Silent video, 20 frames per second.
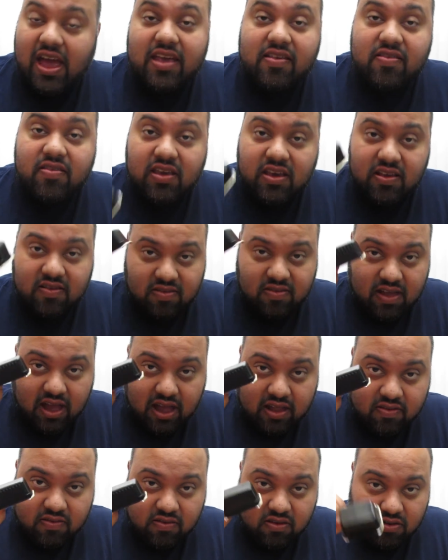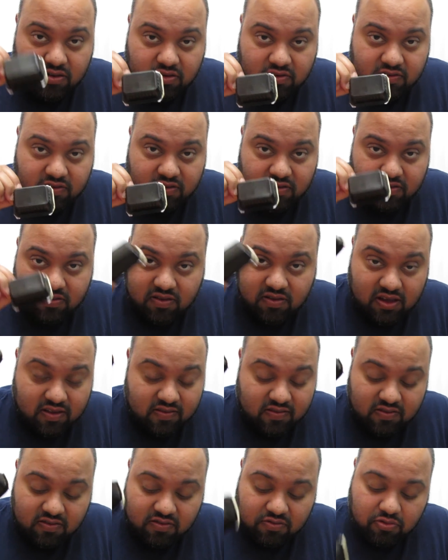icing is not, so you can just
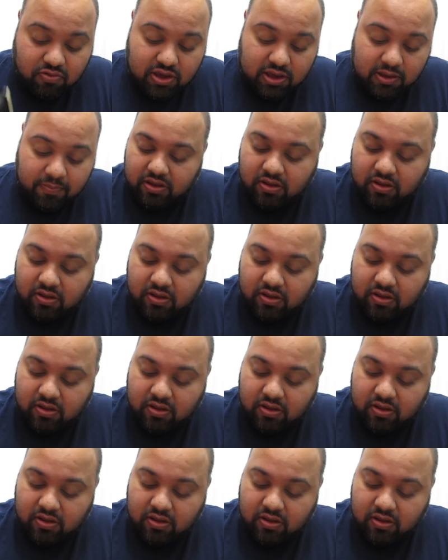toss this away.